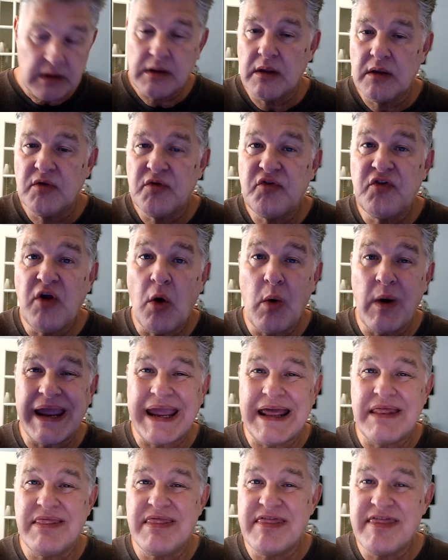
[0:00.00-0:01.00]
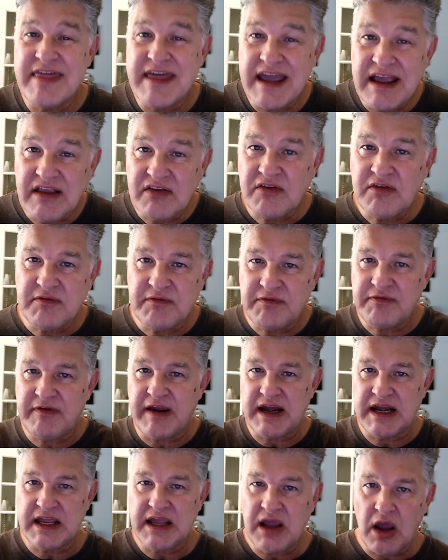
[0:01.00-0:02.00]
So in this
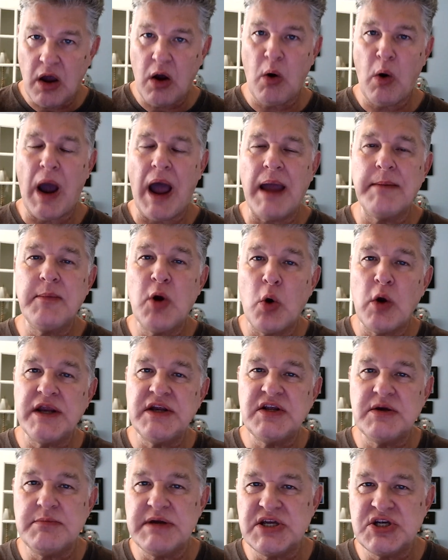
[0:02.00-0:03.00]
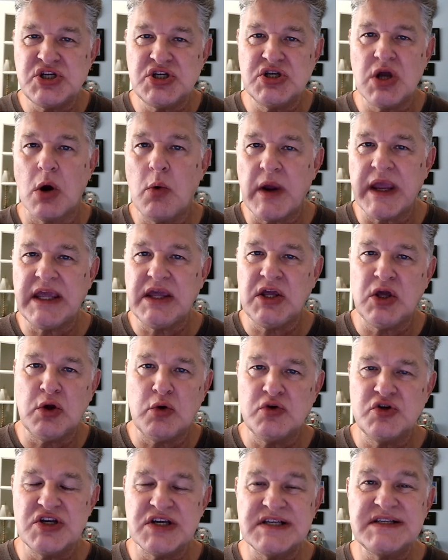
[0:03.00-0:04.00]
video, I'm going to be showing
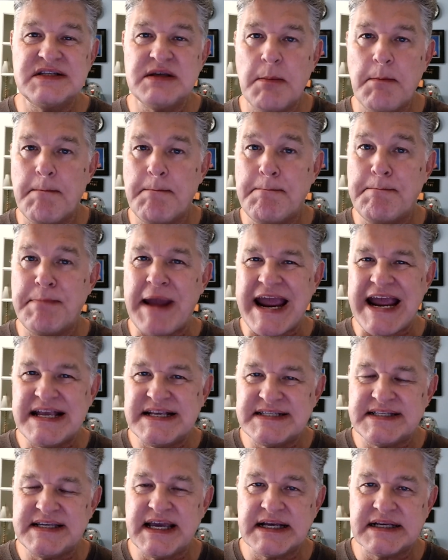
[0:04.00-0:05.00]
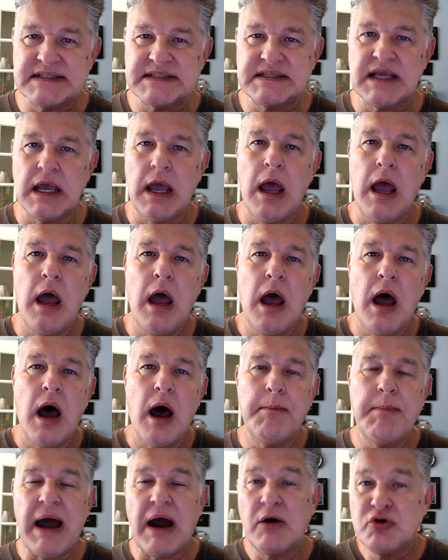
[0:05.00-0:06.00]
you just some basics
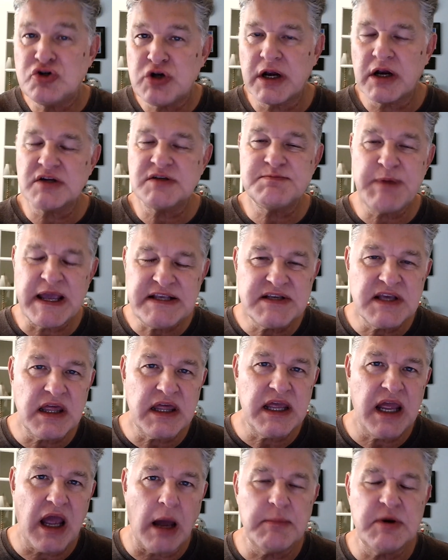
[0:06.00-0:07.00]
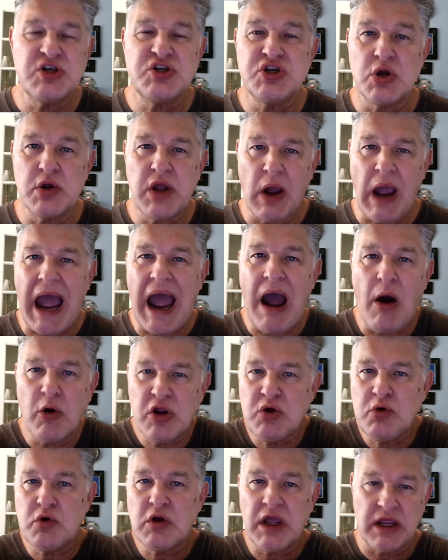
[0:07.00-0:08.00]
about triggers. Basically, I'm going to show you how
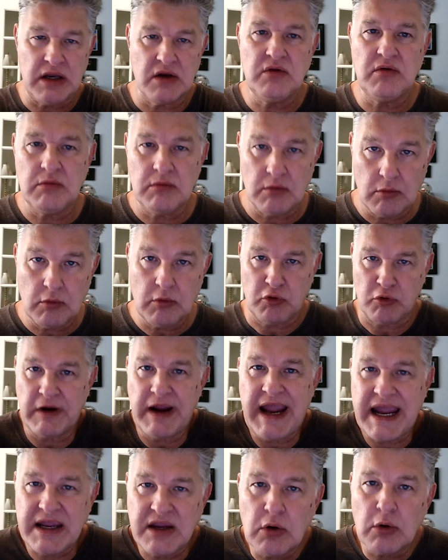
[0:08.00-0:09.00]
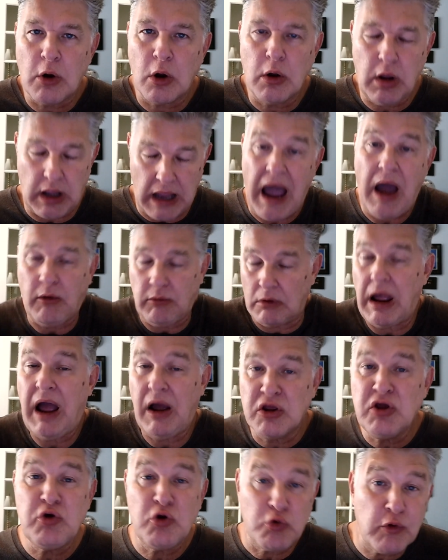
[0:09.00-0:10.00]
you can create your own, how
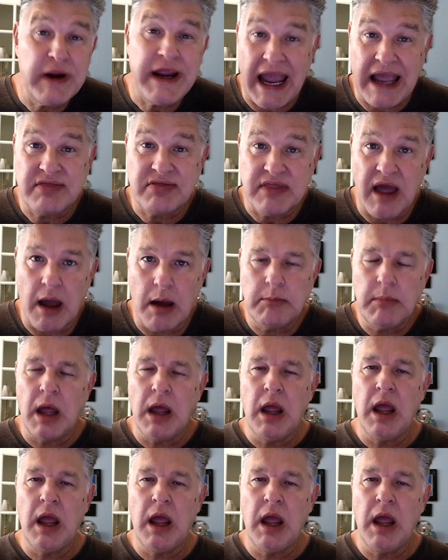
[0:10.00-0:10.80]
you create them.